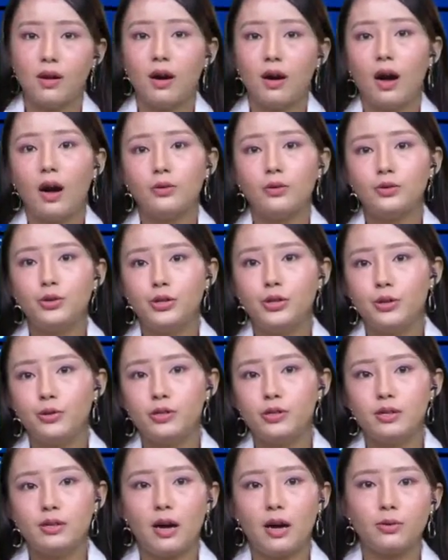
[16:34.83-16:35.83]
How to
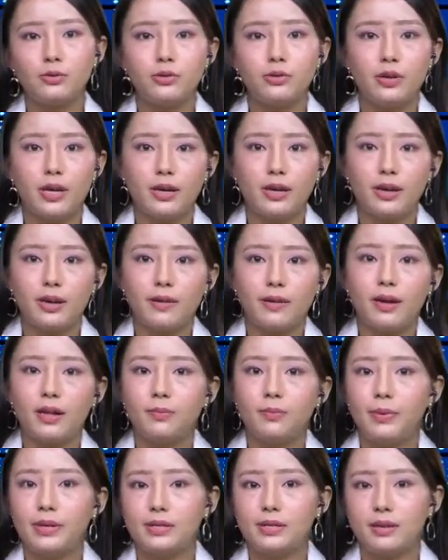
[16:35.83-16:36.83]
use and how to take care
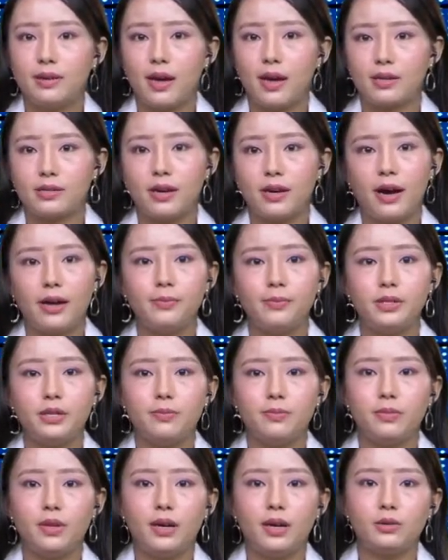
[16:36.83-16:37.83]
LPG gas
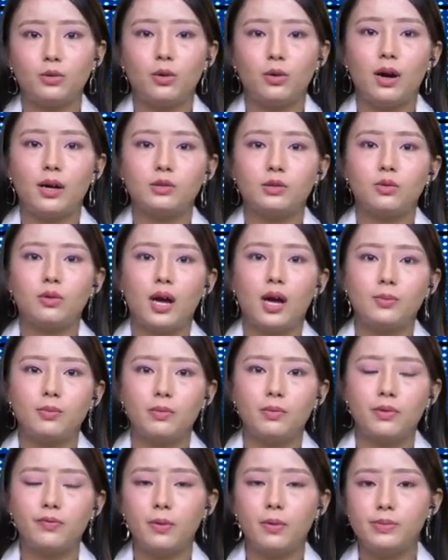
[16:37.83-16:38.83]
haibathim da tongan tongan
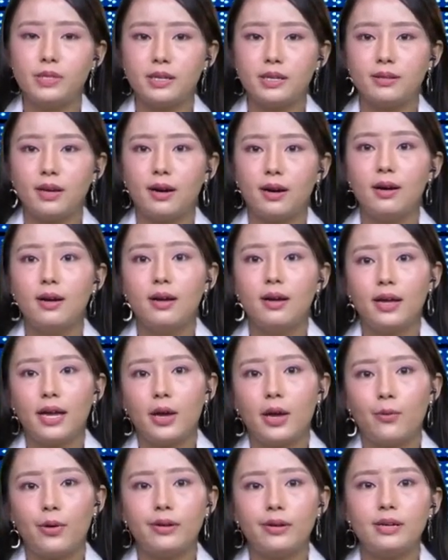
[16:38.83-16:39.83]
ba mafam singda
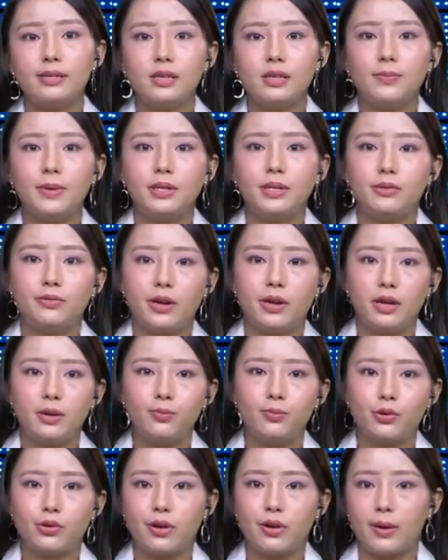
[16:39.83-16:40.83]
awareness amadi
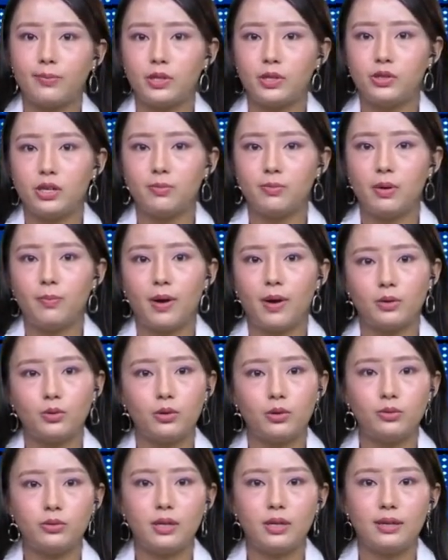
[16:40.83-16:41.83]
training program na chingba
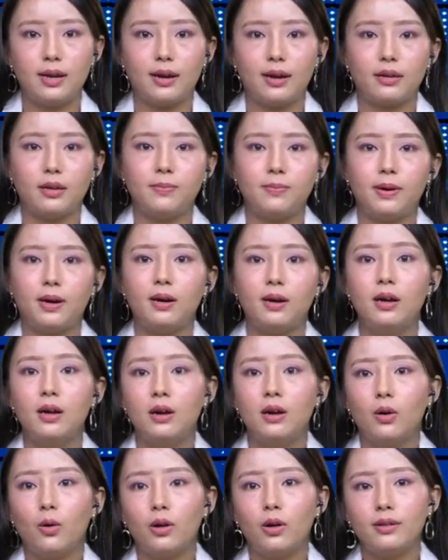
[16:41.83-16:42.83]
pangthok tuna lakliba
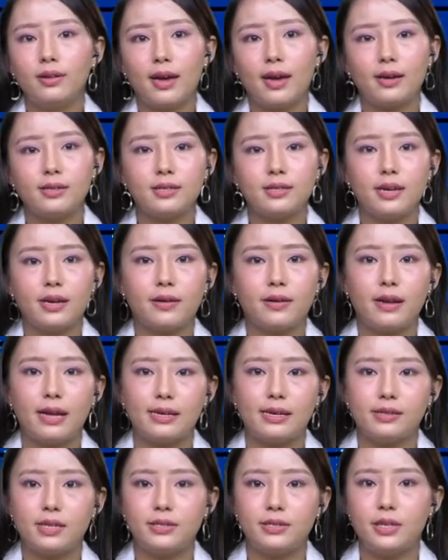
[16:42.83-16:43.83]
all gas care
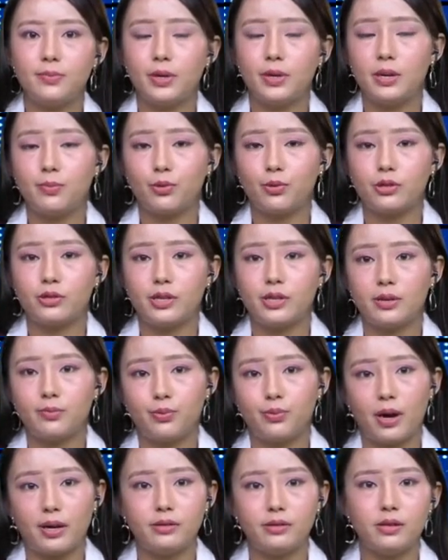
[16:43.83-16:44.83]
AGC Manipur state
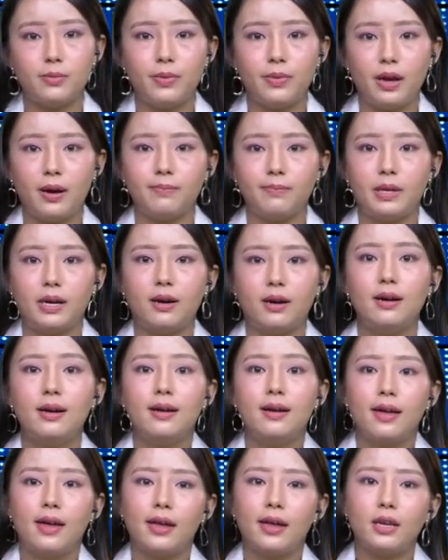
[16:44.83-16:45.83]
branch na miyamda
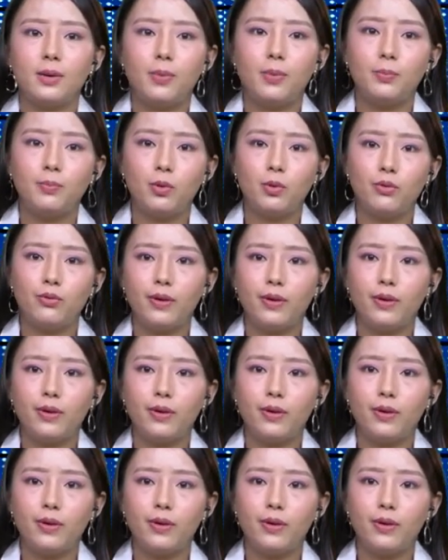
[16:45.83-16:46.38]
hena bampung